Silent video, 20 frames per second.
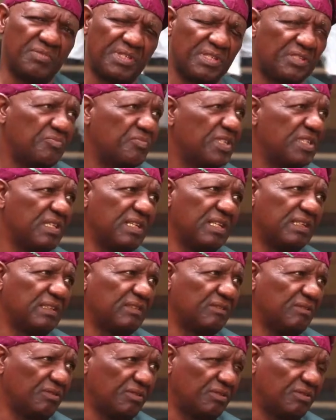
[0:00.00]

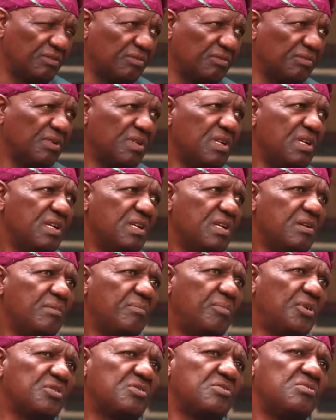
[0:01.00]
6% or so.
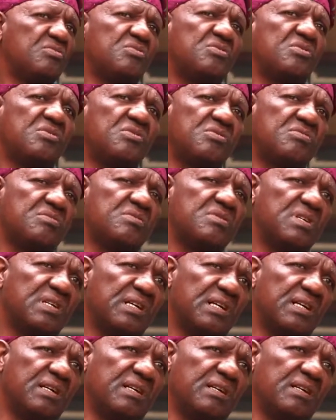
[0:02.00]
But you know,
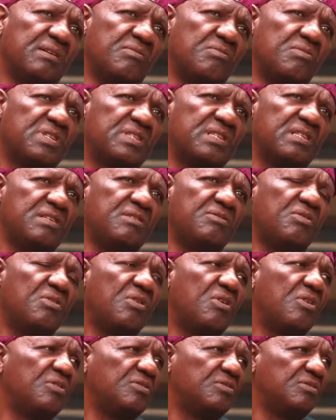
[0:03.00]
we still
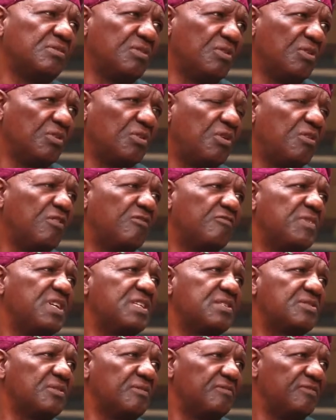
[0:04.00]
run on
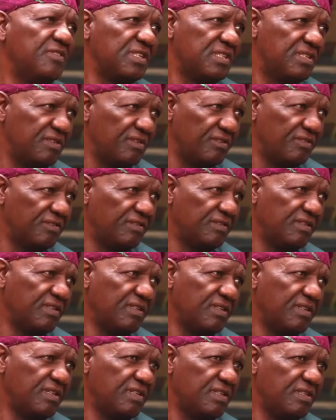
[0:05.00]
government subvention.
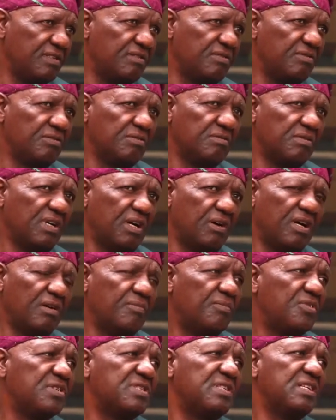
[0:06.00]
You know, our
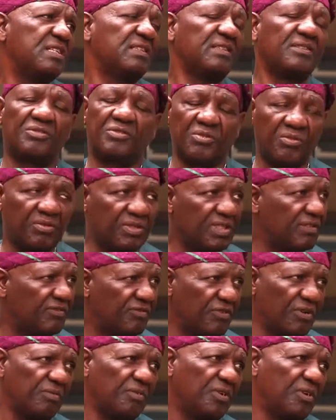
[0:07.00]
budget is solely
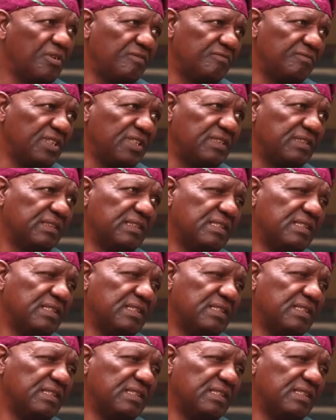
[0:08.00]
from government.